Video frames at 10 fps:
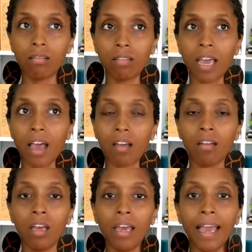Yeah.
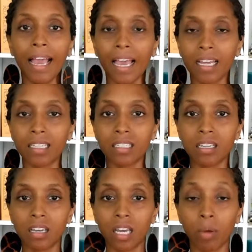And
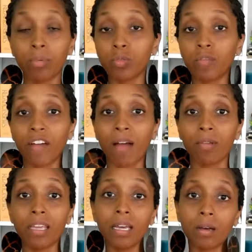we were doing fine
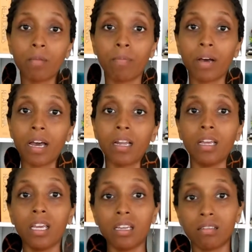with him, but
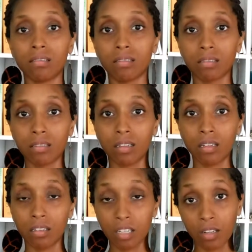his
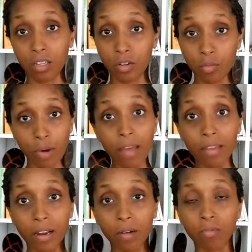little
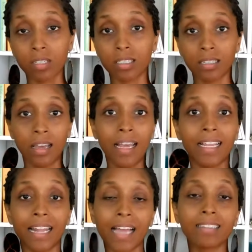brother was
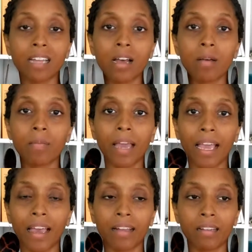the next up.
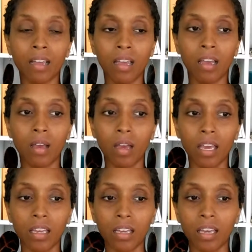And
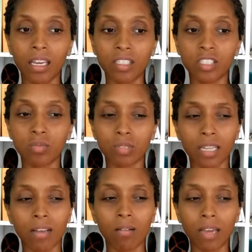it just was
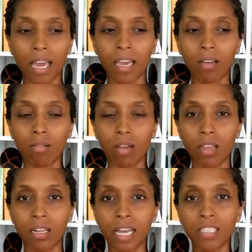like, okay,
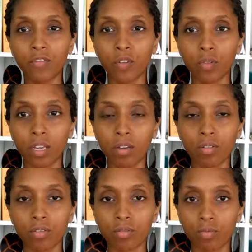in the next few
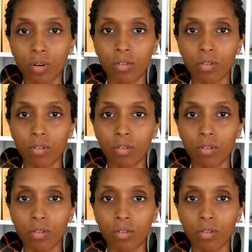years,